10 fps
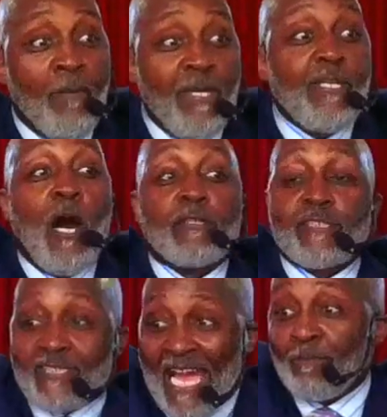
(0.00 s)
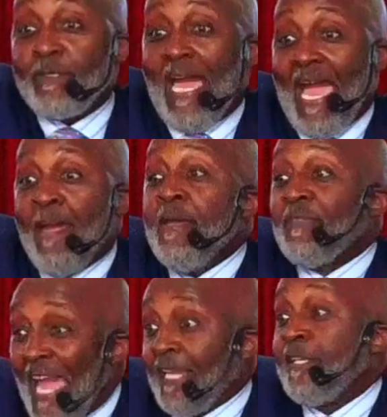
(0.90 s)
Because sometimes
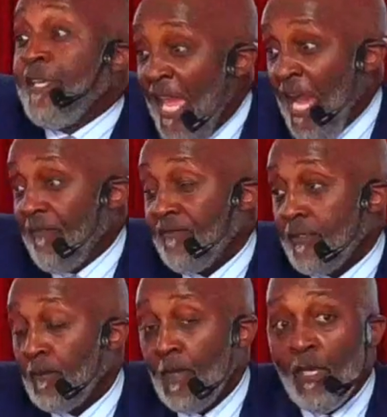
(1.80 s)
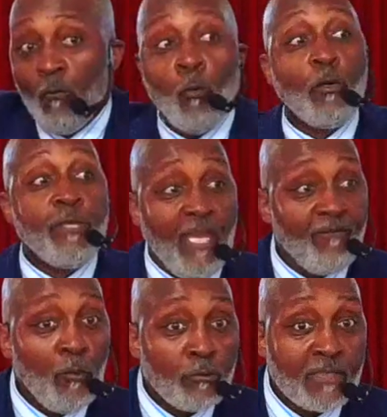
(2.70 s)
that gift will
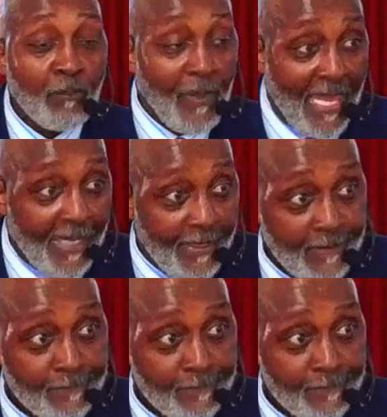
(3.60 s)
give you some pain.